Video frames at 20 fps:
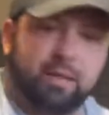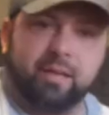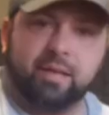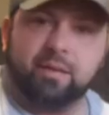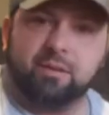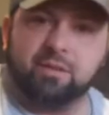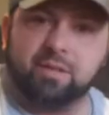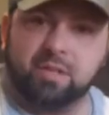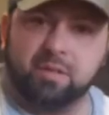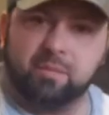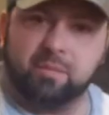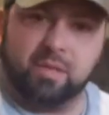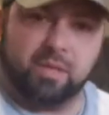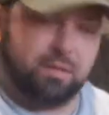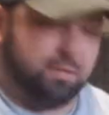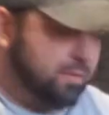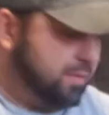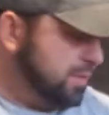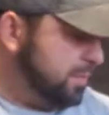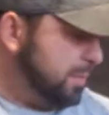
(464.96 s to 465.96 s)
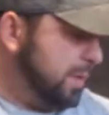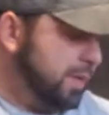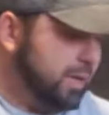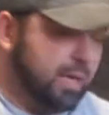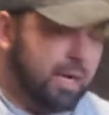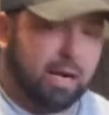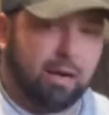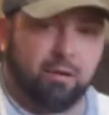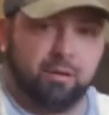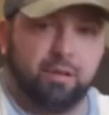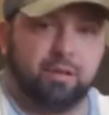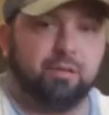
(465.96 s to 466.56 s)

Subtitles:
I think you see me spreading it out.